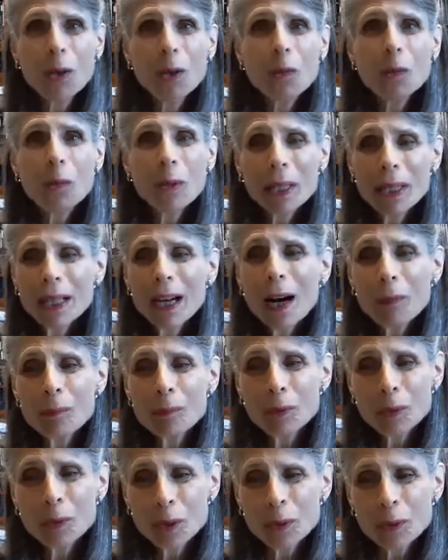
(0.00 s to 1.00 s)
we
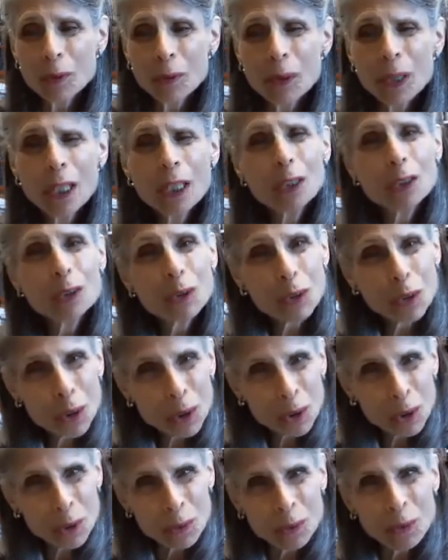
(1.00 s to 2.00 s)
come to
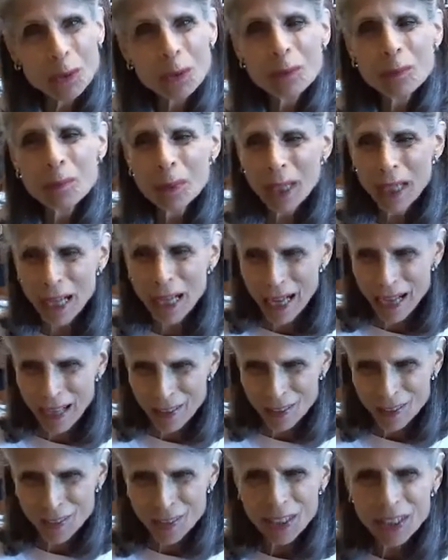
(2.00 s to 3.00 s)
Tu
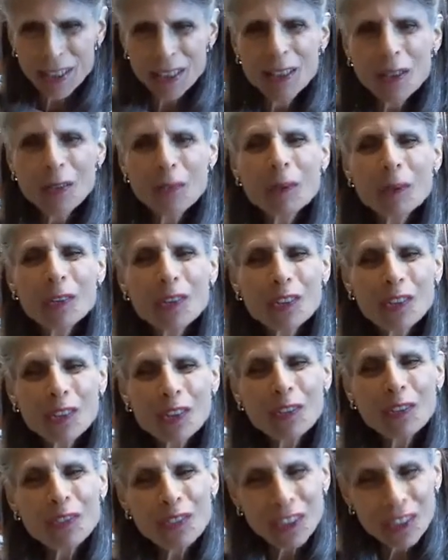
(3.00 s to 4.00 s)
B'Av, which is
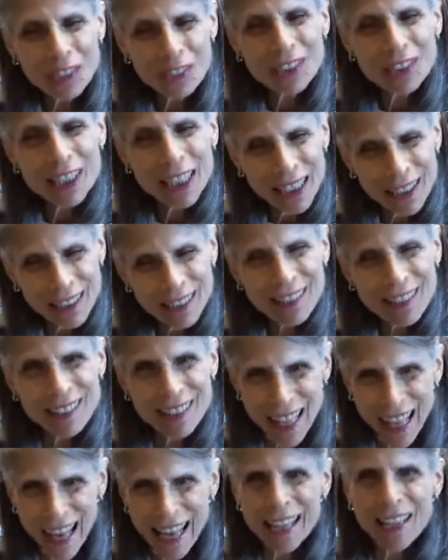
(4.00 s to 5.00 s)
the 15th
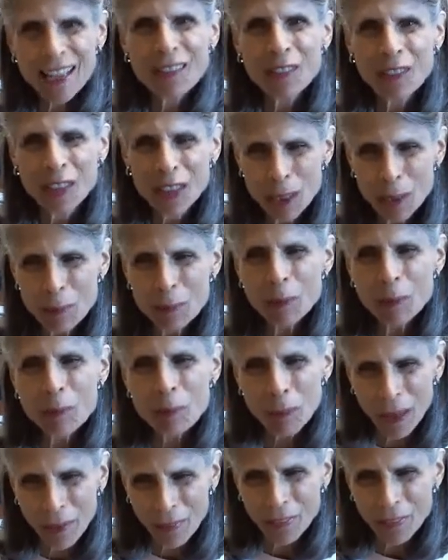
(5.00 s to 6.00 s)
day of the Hebrew
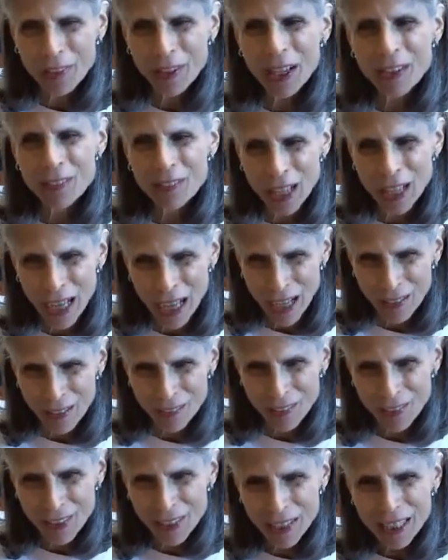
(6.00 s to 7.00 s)
month of Av.
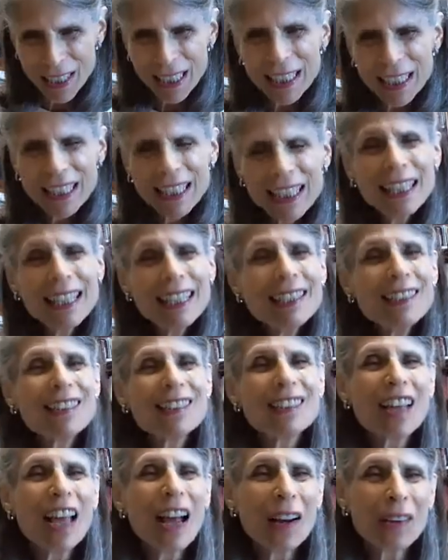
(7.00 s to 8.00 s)
It
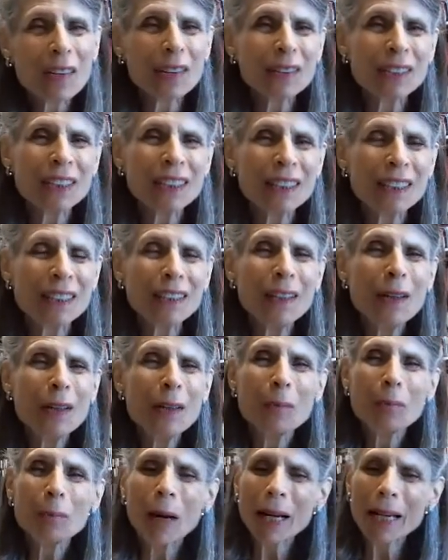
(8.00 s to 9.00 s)
is heralded
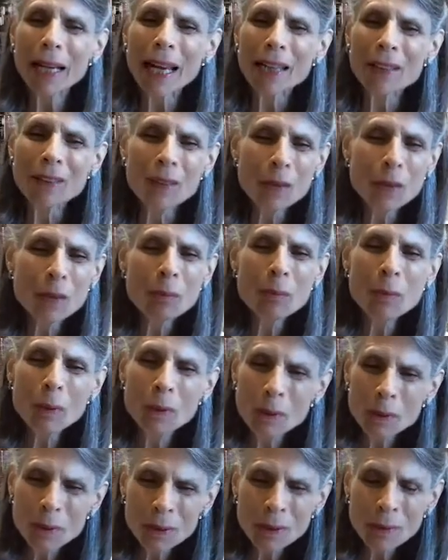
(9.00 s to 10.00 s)
by a new
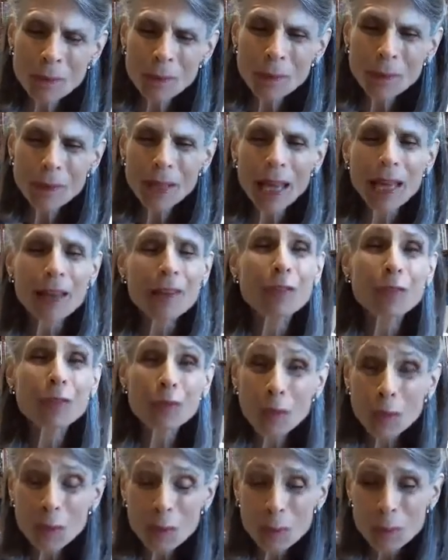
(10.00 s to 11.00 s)
moon, a
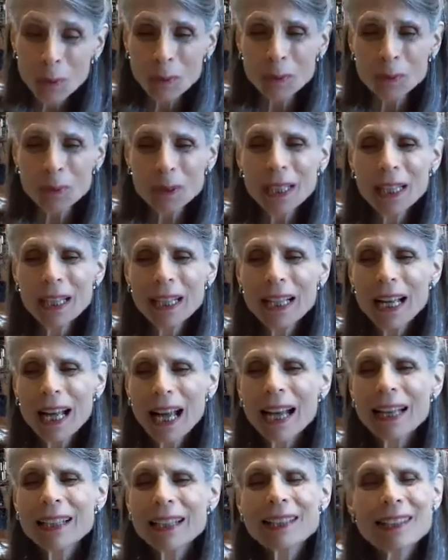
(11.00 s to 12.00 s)
full moon,
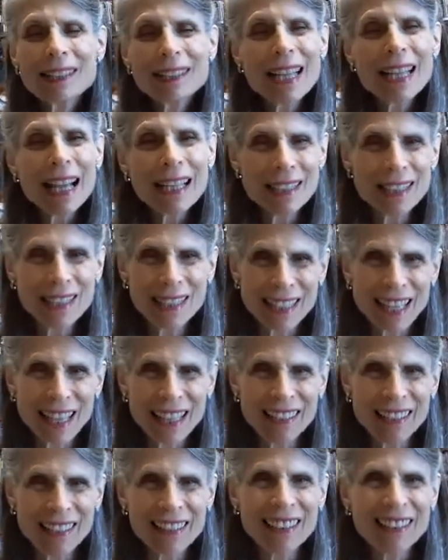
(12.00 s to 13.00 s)
and is
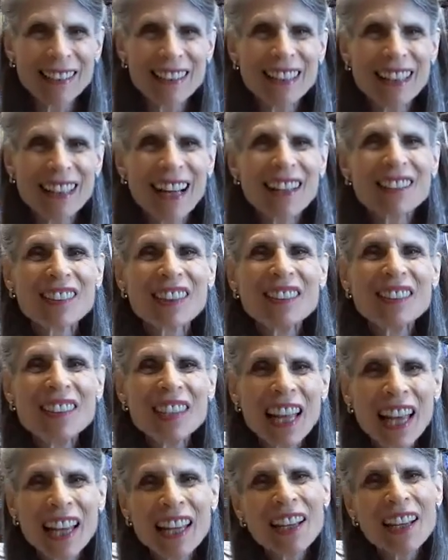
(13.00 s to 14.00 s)
designated as a
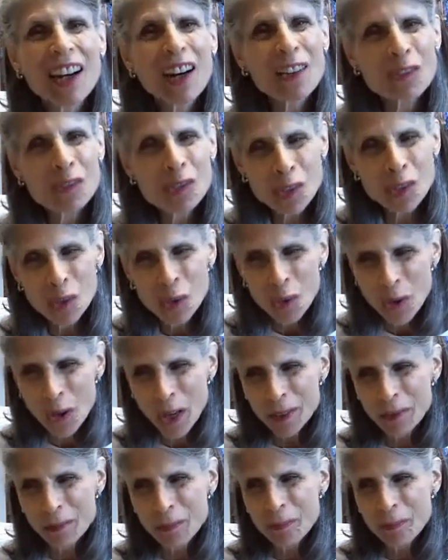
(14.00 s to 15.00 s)
day of joy.